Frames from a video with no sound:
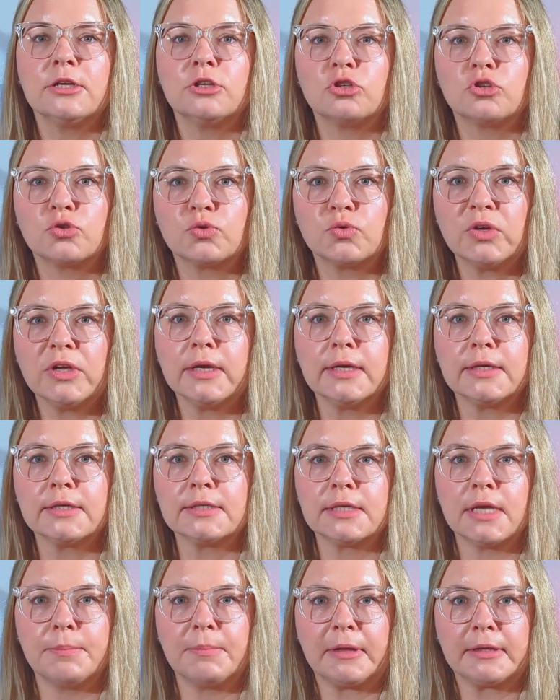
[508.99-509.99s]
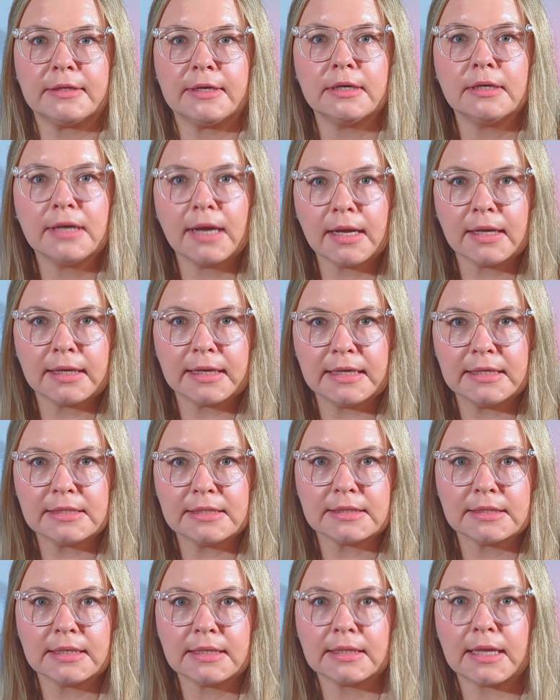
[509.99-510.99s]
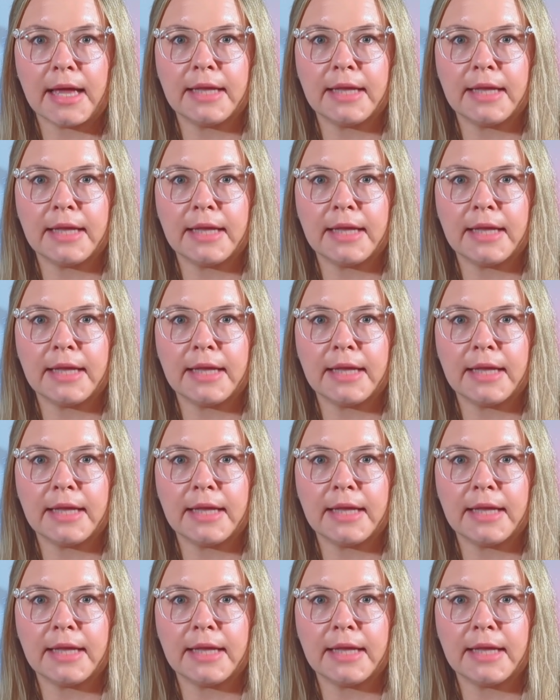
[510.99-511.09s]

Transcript: triggers a material instinct,